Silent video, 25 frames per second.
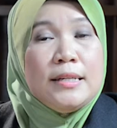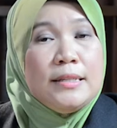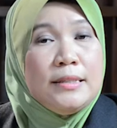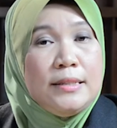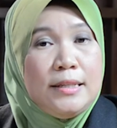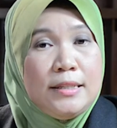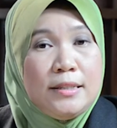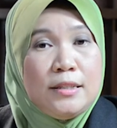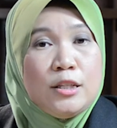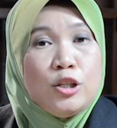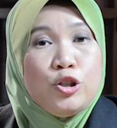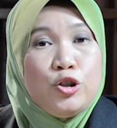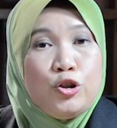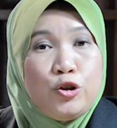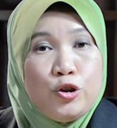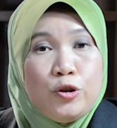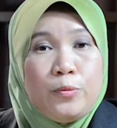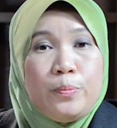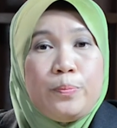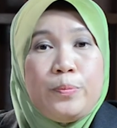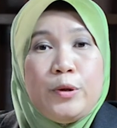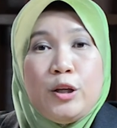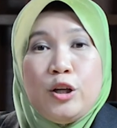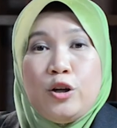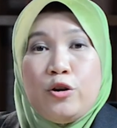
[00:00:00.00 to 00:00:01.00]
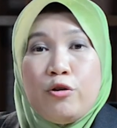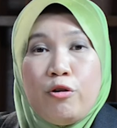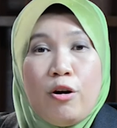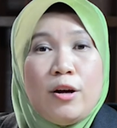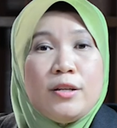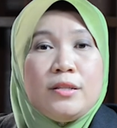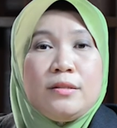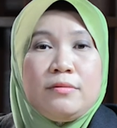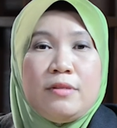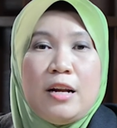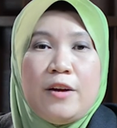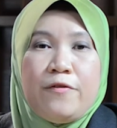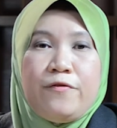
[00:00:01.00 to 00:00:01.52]
This should be
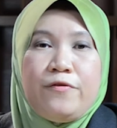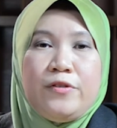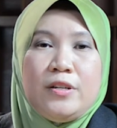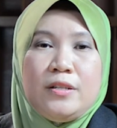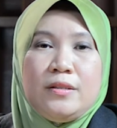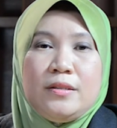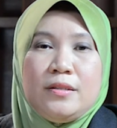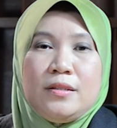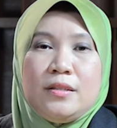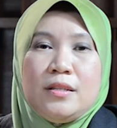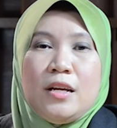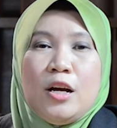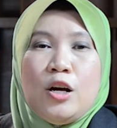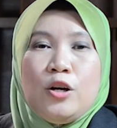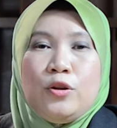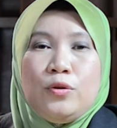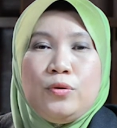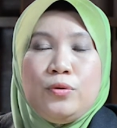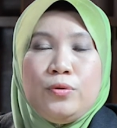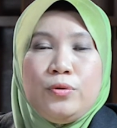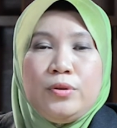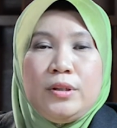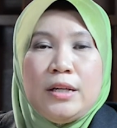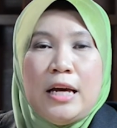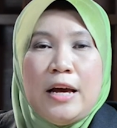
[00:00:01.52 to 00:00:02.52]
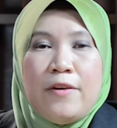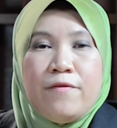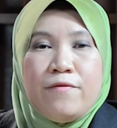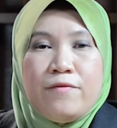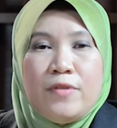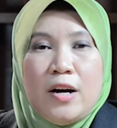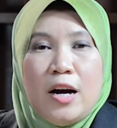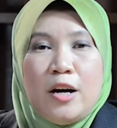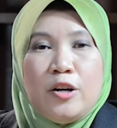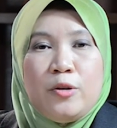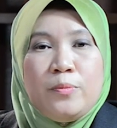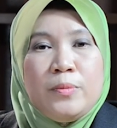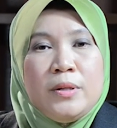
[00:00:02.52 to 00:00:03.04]
cross-referenced to the
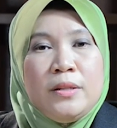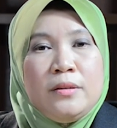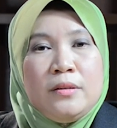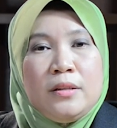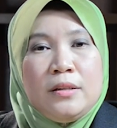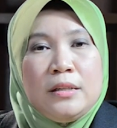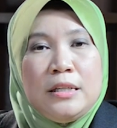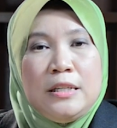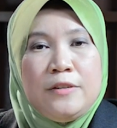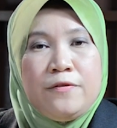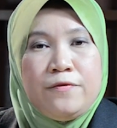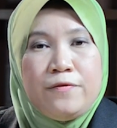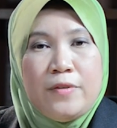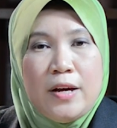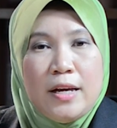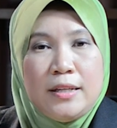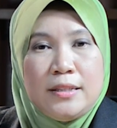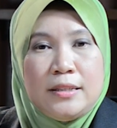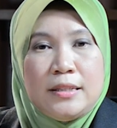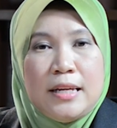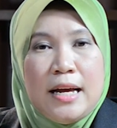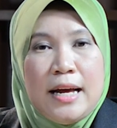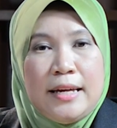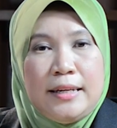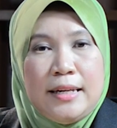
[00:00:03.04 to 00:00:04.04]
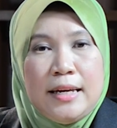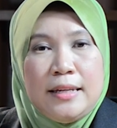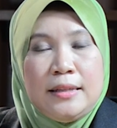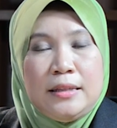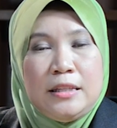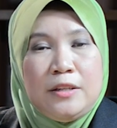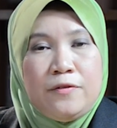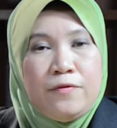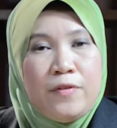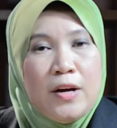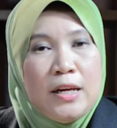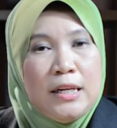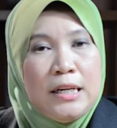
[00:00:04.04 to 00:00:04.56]
environmental effects
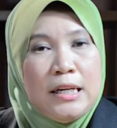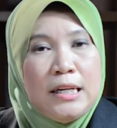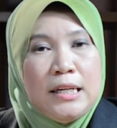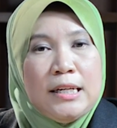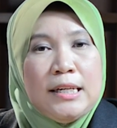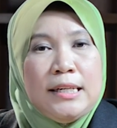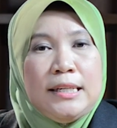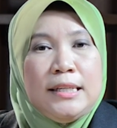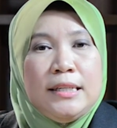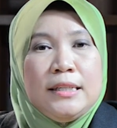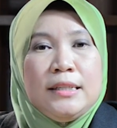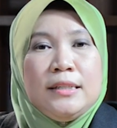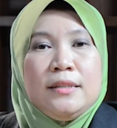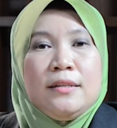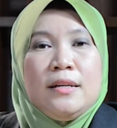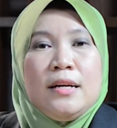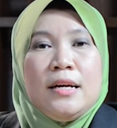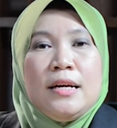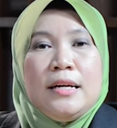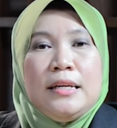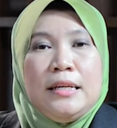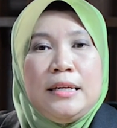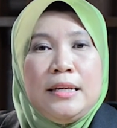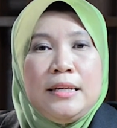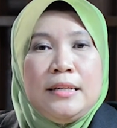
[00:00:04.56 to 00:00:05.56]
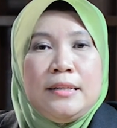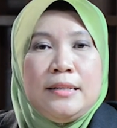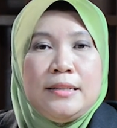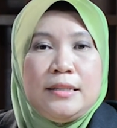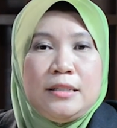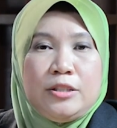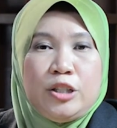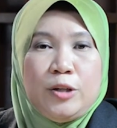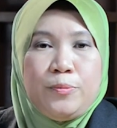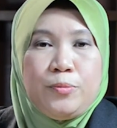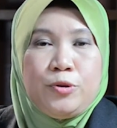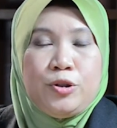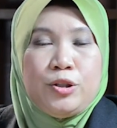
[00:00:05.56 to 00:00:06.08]
identified earlier in
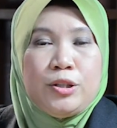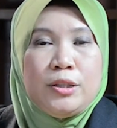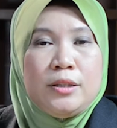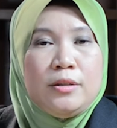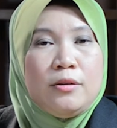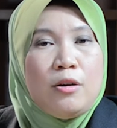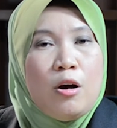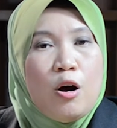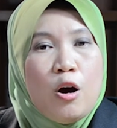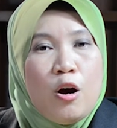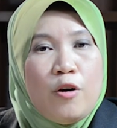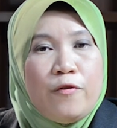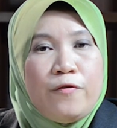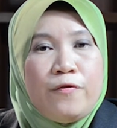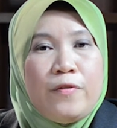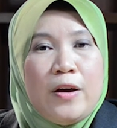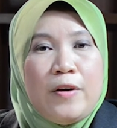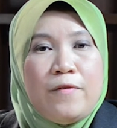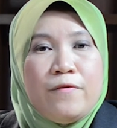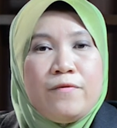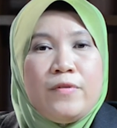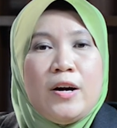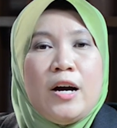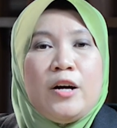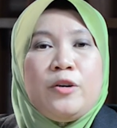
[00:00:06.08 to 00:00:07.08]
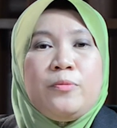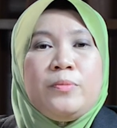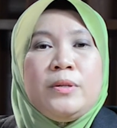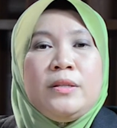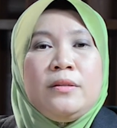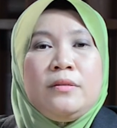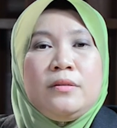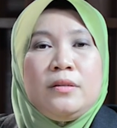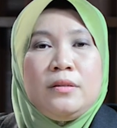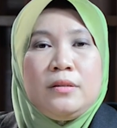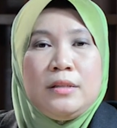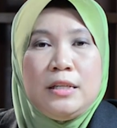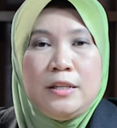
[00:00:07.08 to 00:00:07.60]
description of
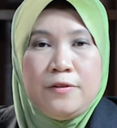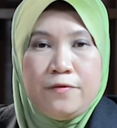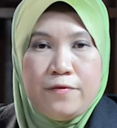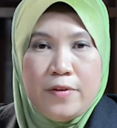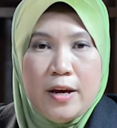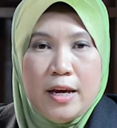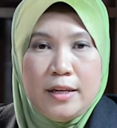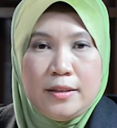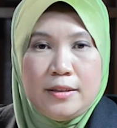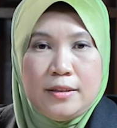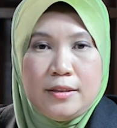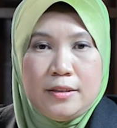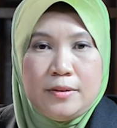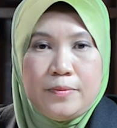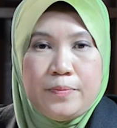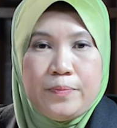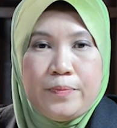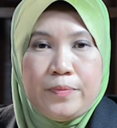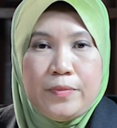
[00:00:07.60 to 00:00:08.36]
environmental effects.